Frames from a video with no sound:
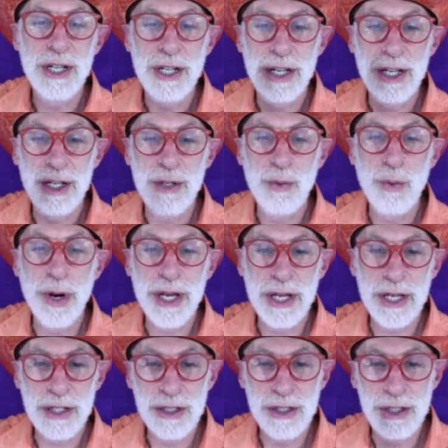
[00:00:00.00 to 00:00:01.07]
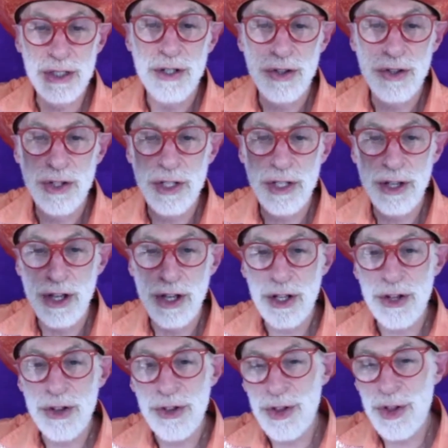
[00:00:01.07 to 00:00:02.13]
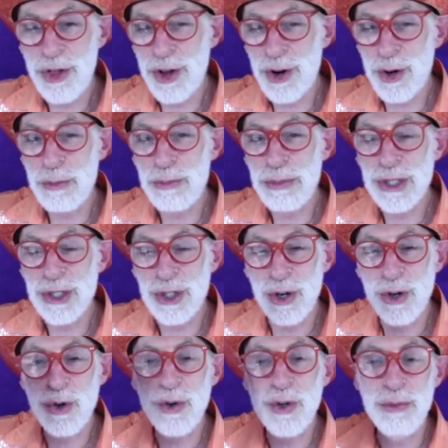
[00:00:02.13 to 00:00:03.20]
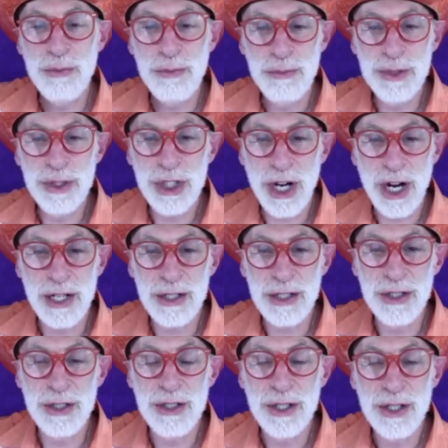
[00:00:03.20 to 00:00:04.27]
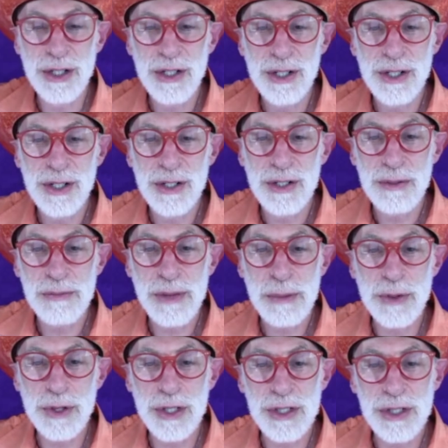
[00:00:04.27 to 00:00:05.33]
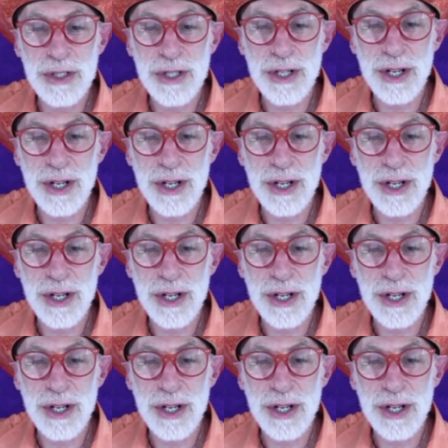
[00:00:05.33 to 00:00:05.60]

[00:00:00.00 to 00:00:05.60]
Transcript: it awakens the the therapist's own childhood memories?